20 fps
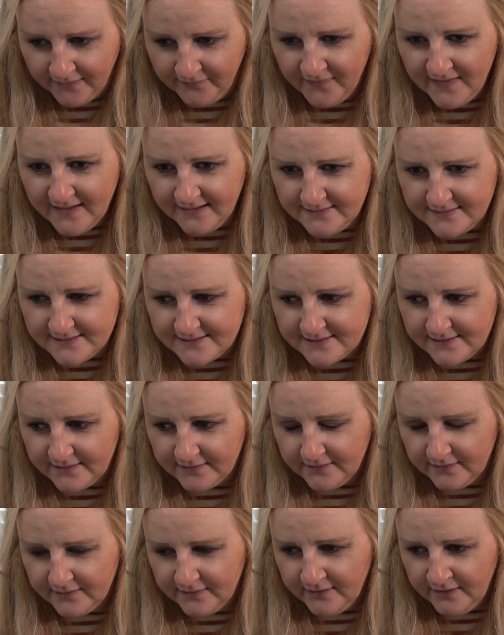things,
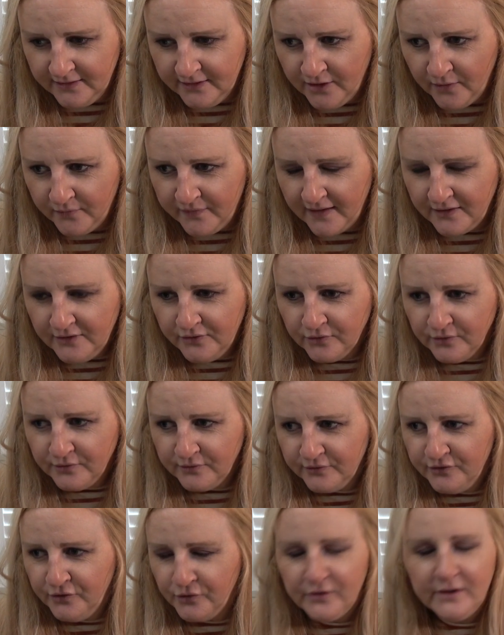then
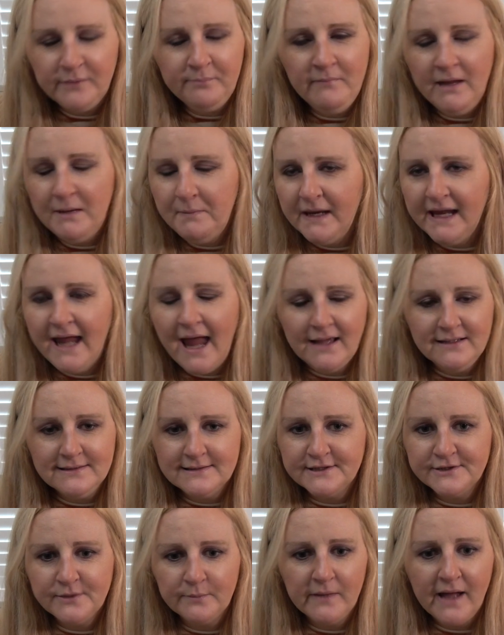you'll maybe get
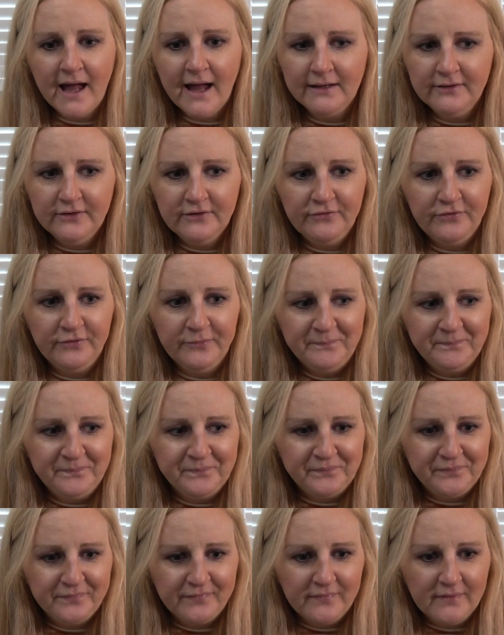into some kind of
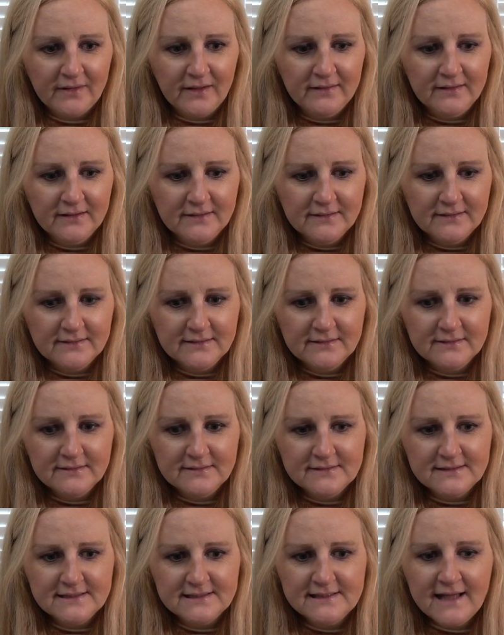
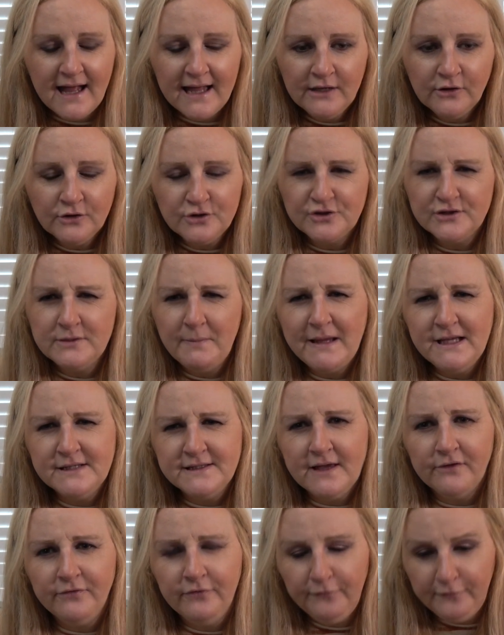cycle just to make
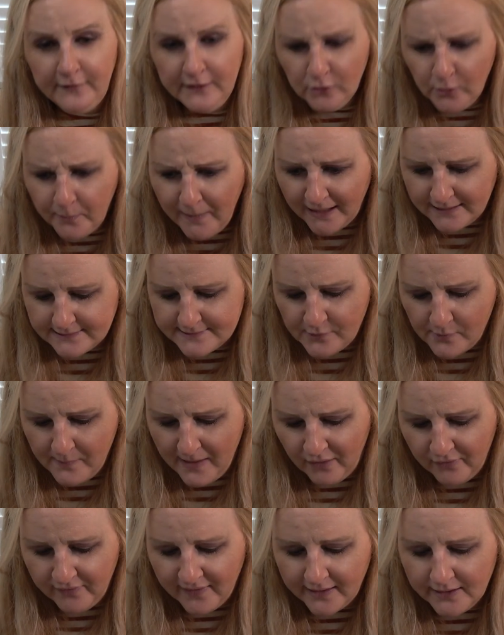yourself feel better
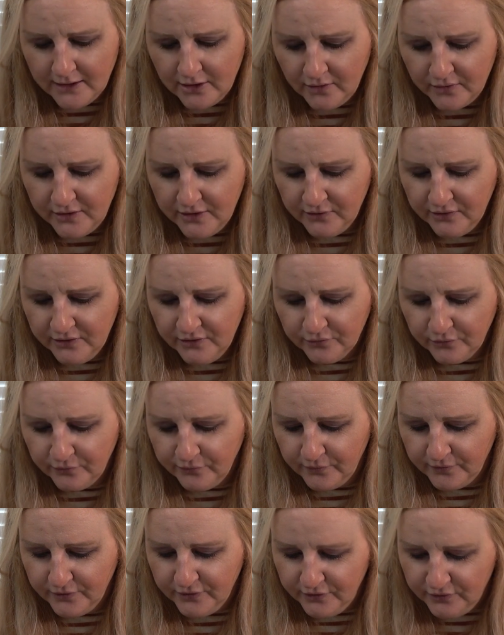about that. You'll
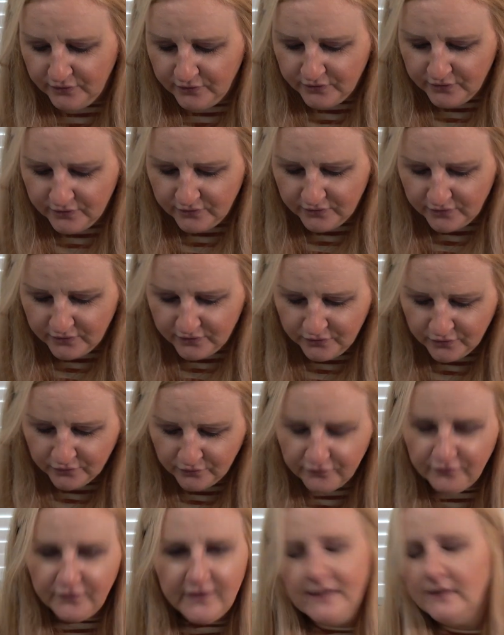
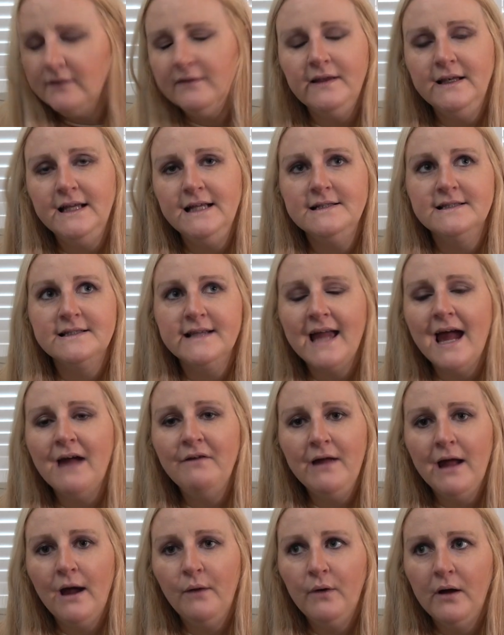feel the need to
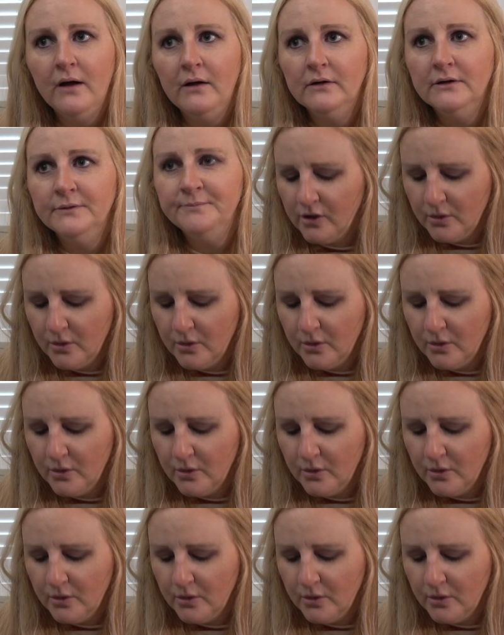carry out a